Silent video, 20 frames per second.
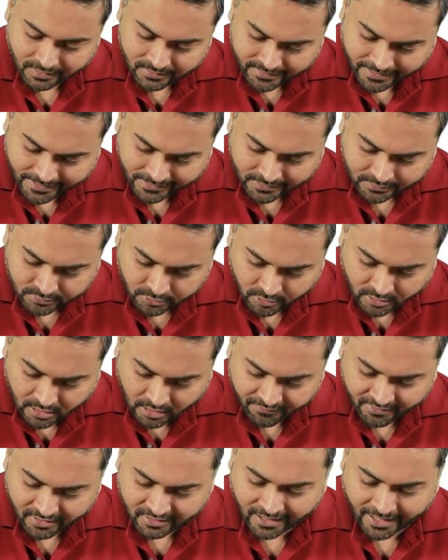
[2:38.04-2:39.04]
Then this will
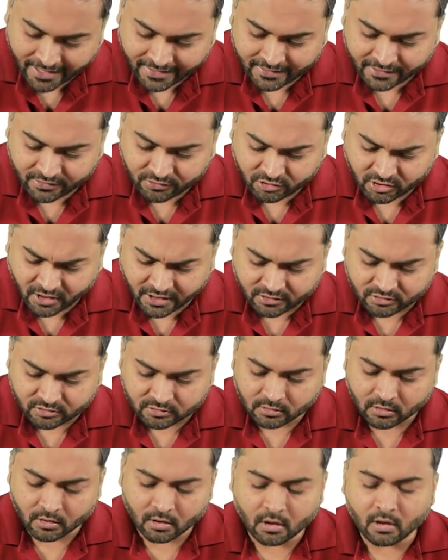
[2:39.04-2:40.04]
travel 9 and
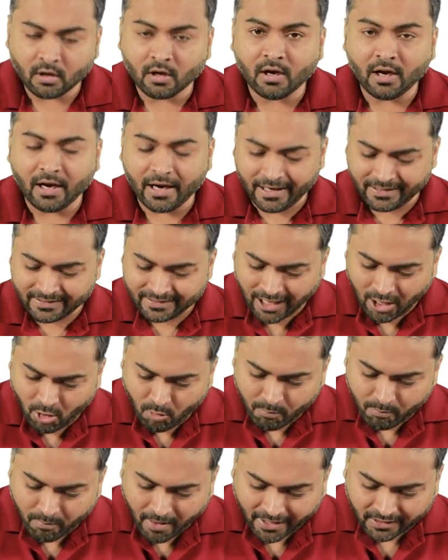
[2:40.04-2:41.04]
6. And
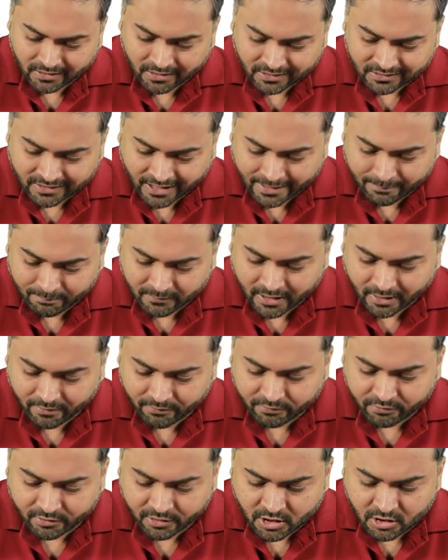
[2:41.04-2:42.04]
now by the time they
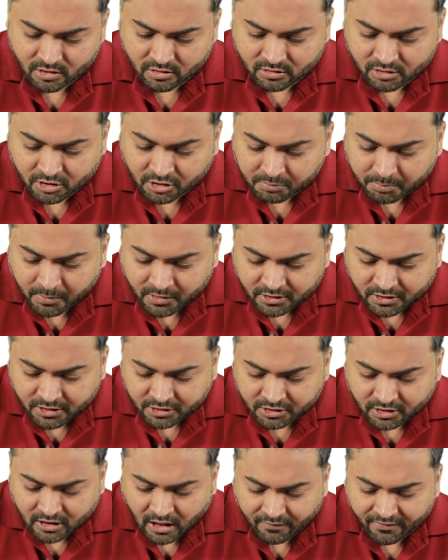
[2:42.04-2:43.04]
have this person
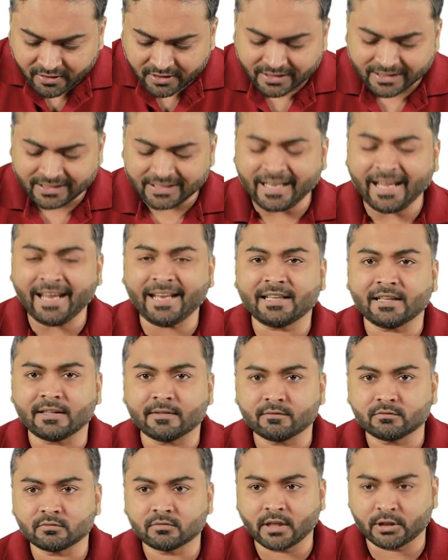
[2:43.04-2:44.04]
has traveled 10,
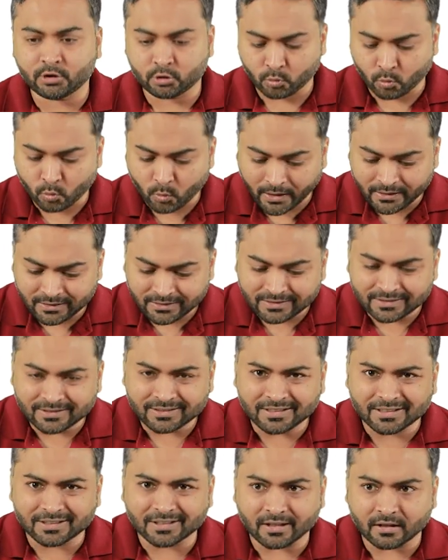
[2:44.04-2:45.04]
that's
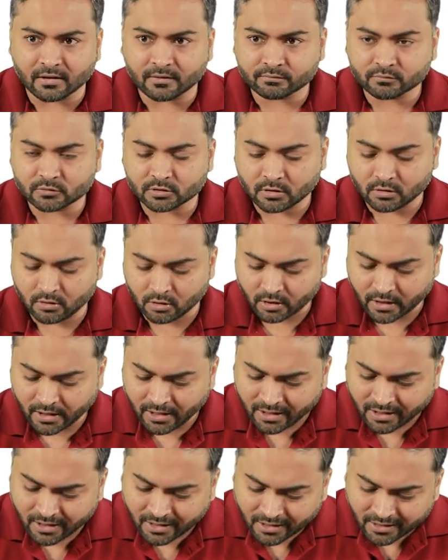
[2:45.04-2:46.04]
1/3.
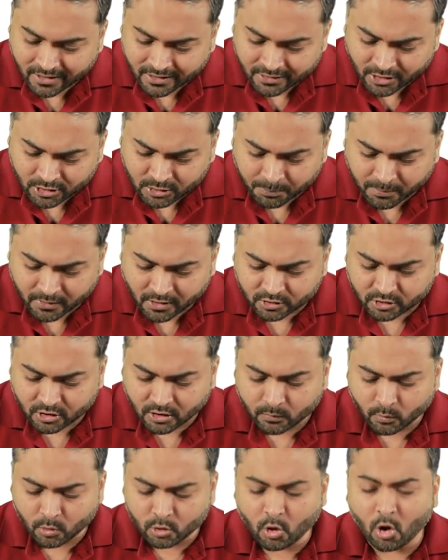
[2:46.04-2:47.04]
Okay. This
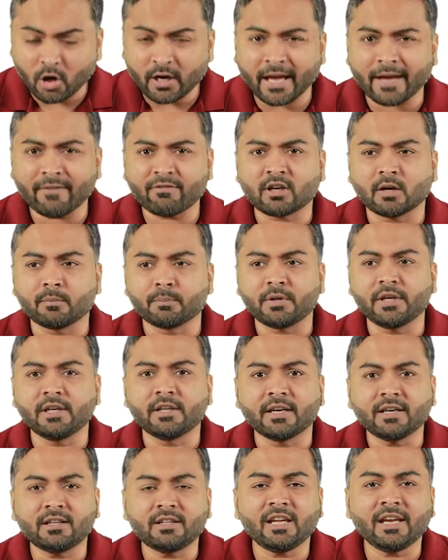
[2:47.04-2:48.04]
person would not have
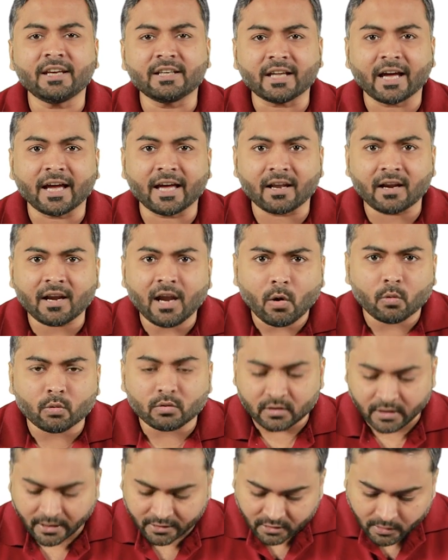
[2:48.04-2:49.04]
completed the entire
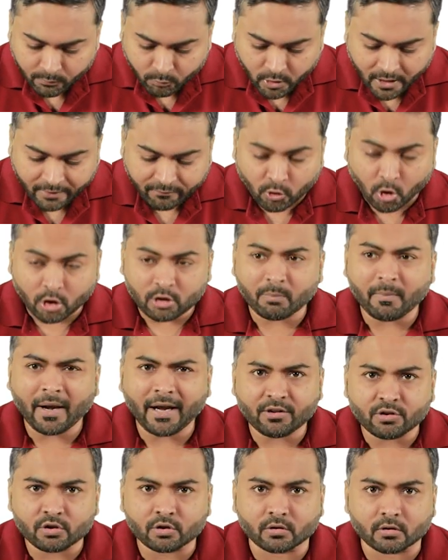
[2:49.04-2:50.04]
round. Then they would have not
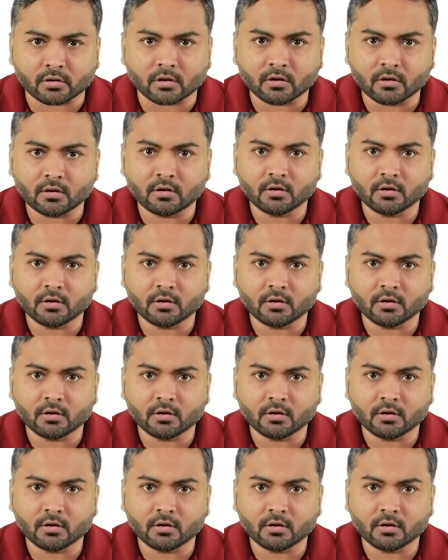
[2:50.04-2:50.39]
met here.